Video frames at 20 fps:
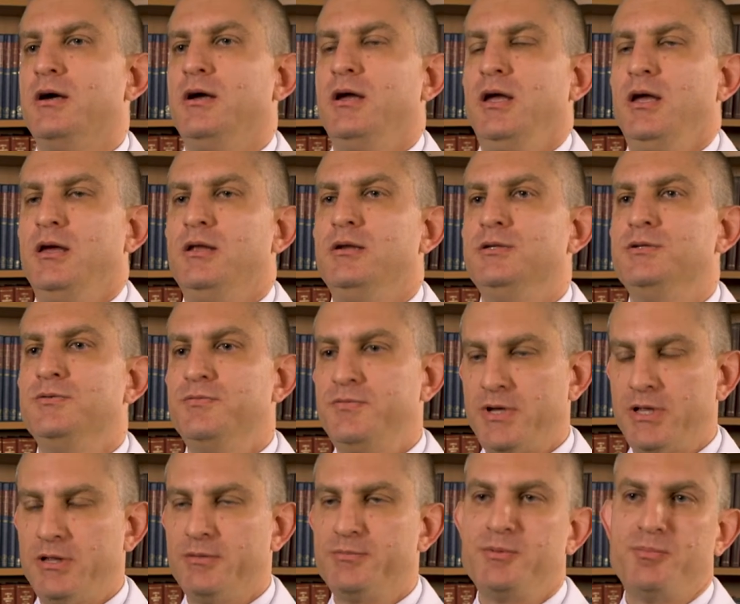and
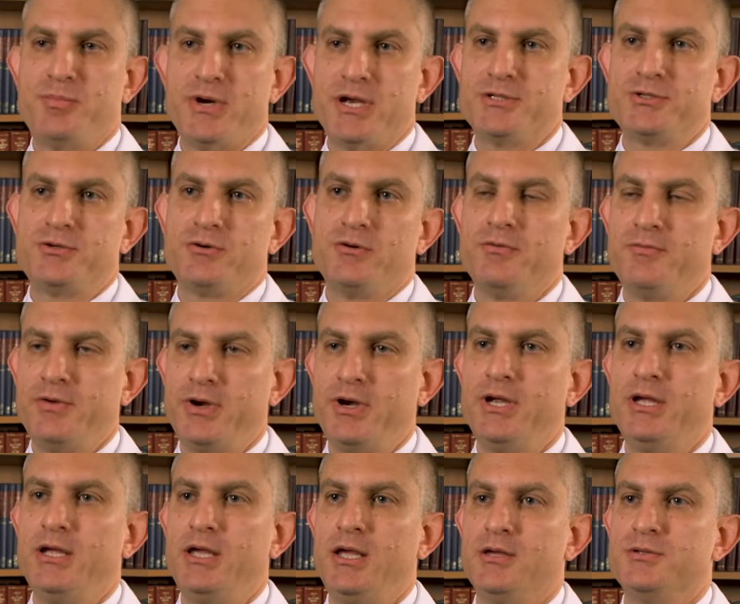developed breast or
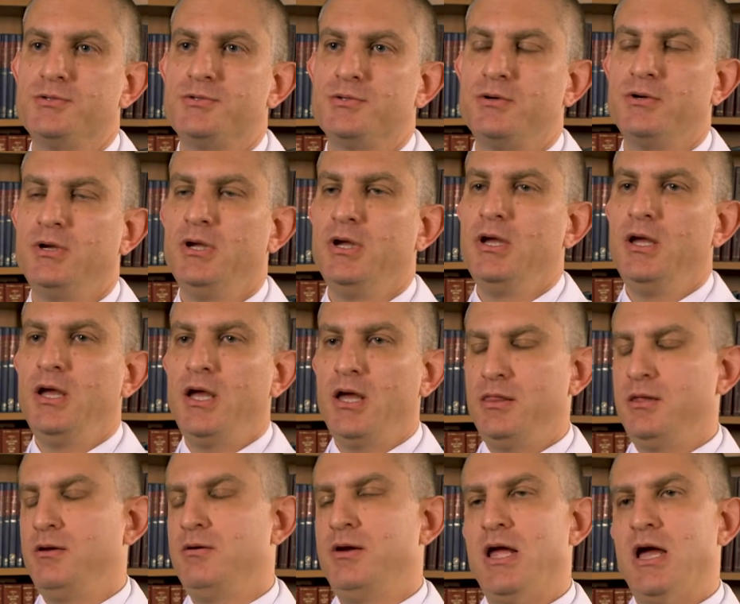ovarian cancer.
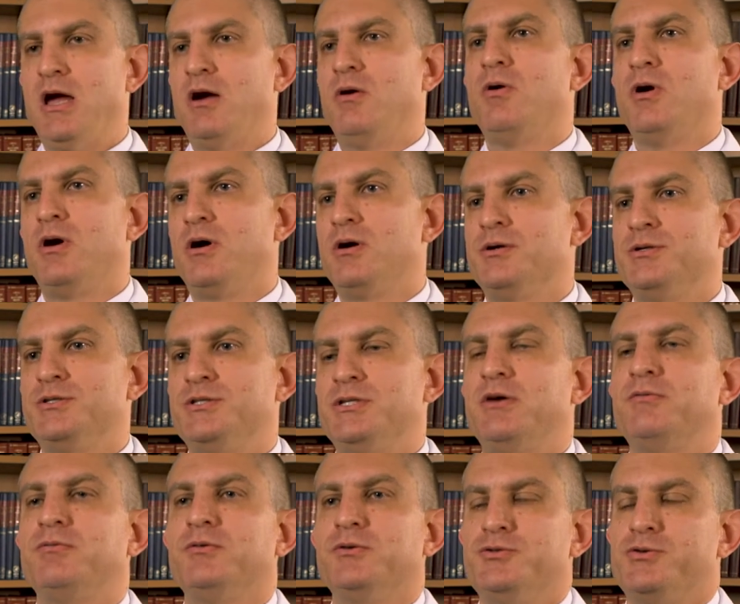And there now are
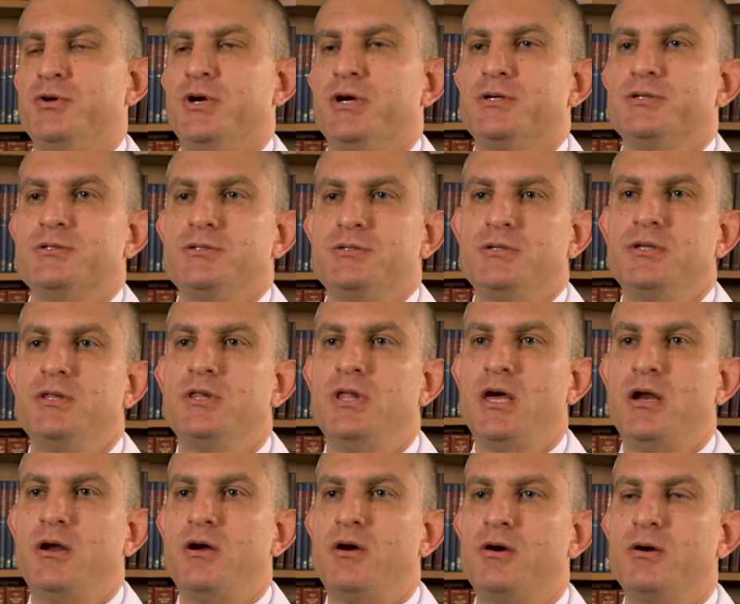several drugs
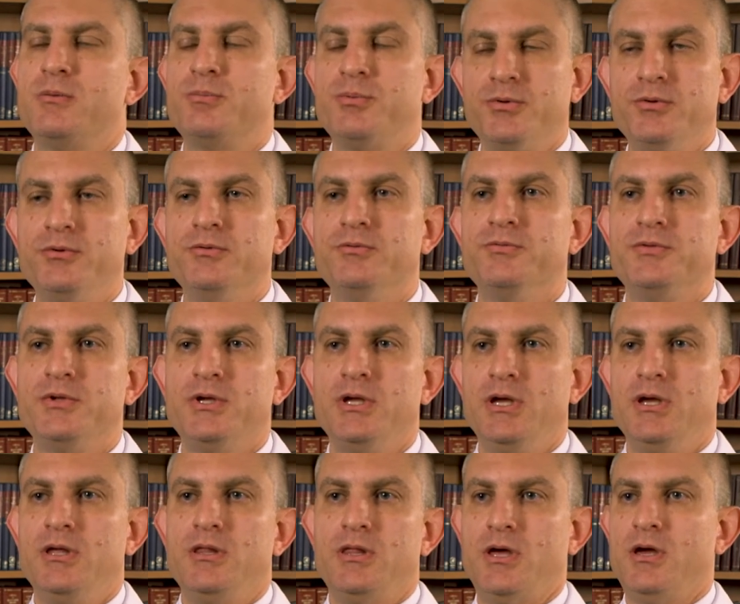that are approved
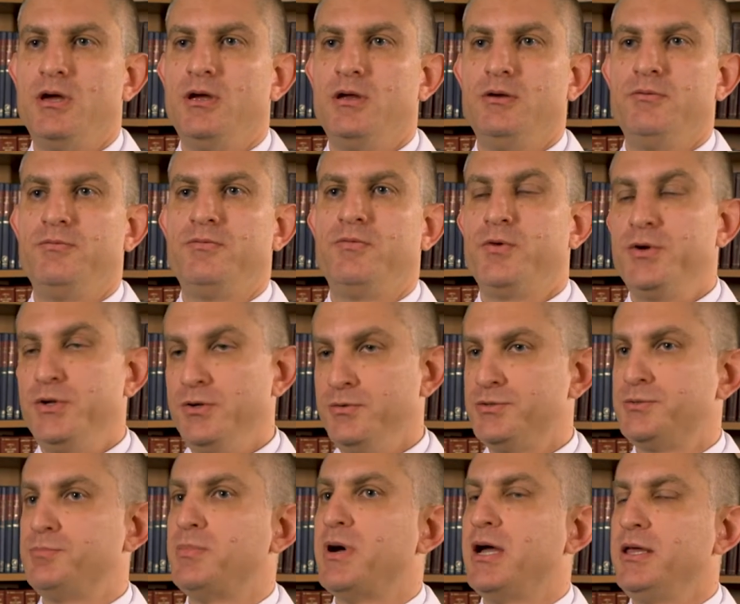for
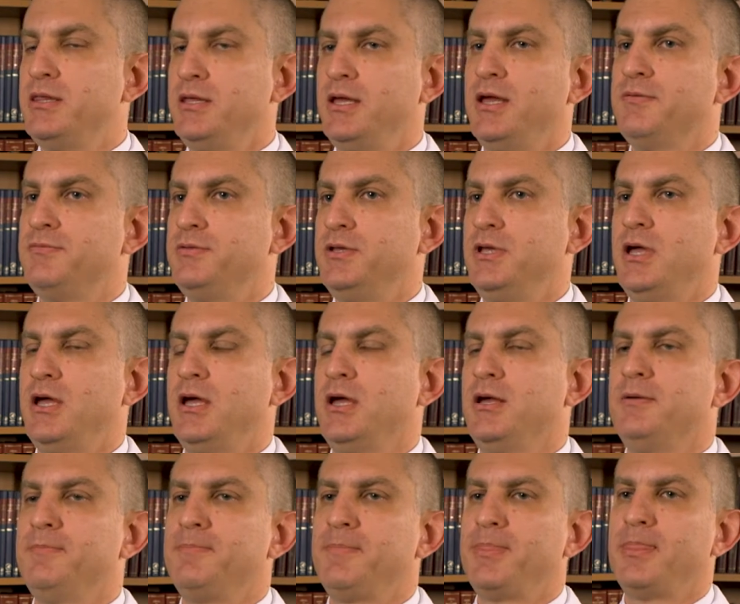use by the
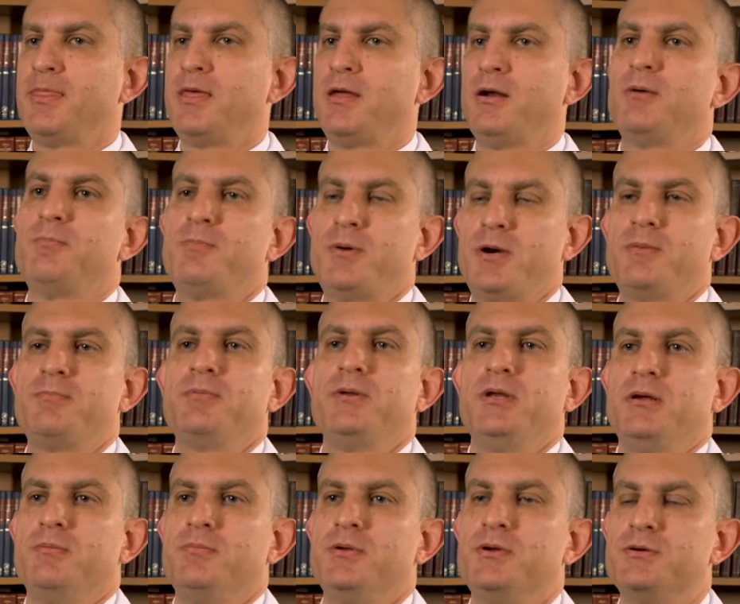FDA that are PARP
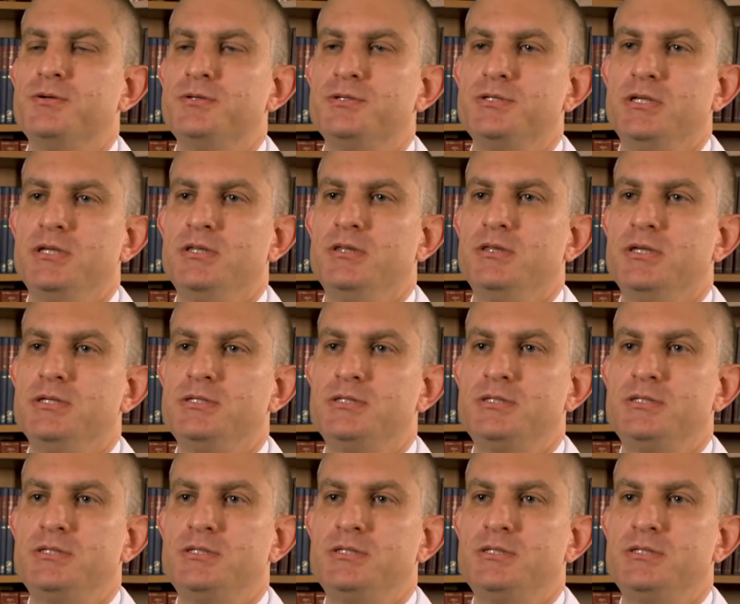inhibitors in this